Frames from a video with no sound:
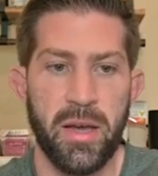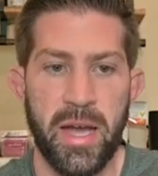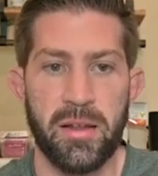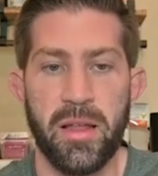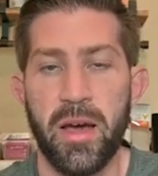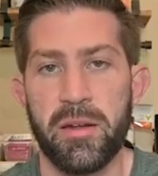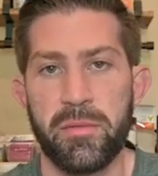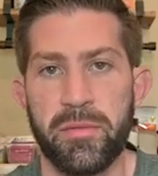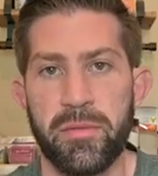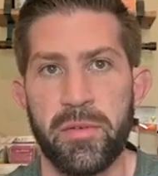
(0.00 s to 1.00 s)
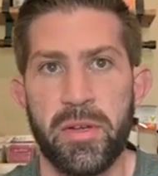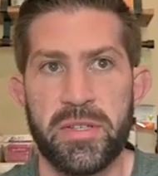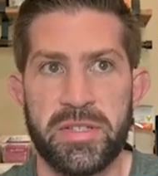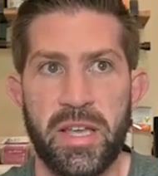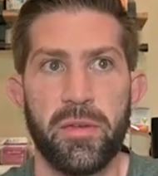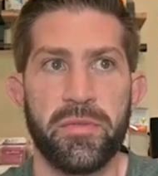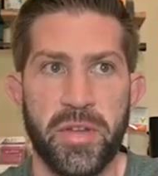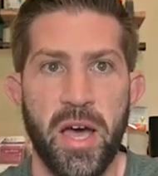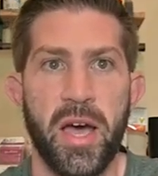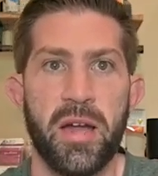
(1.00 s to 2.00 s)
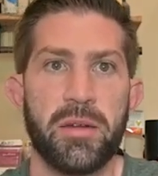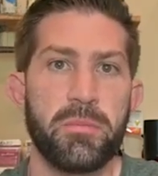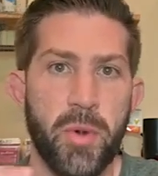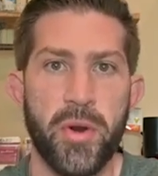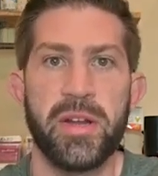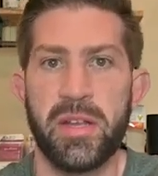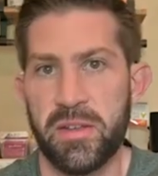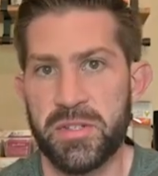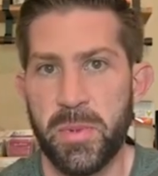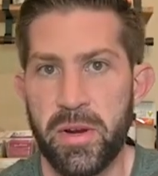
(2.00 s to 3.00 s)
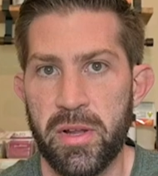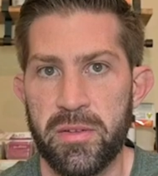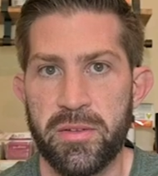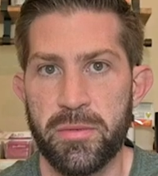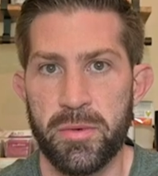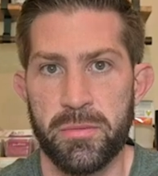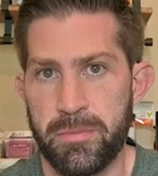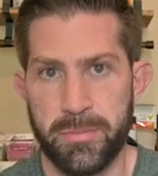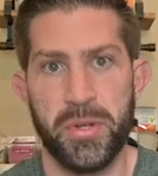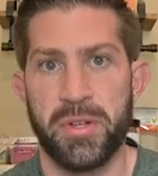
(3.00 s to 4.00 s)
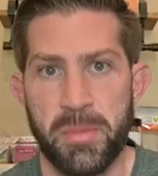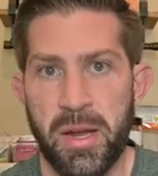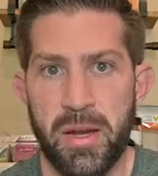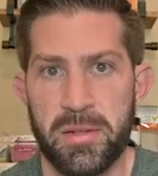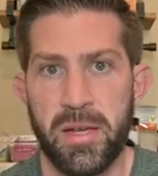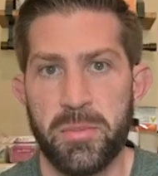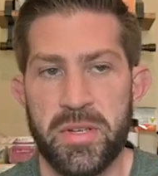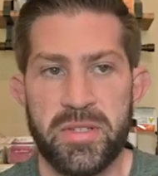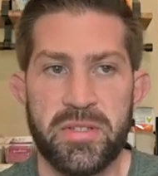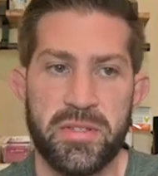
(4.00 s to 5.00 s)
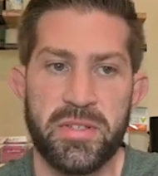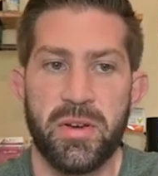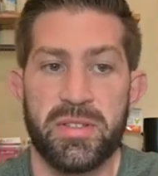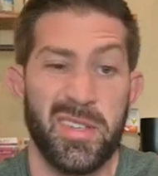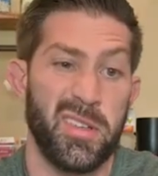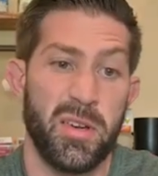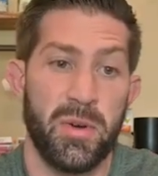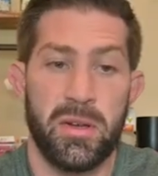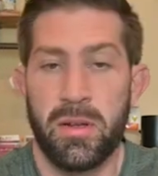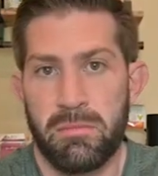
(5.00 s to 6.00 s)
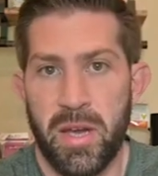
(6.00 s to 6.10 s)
I had a lot of self-taught marketing experience through building my online business. And so I said, you know what?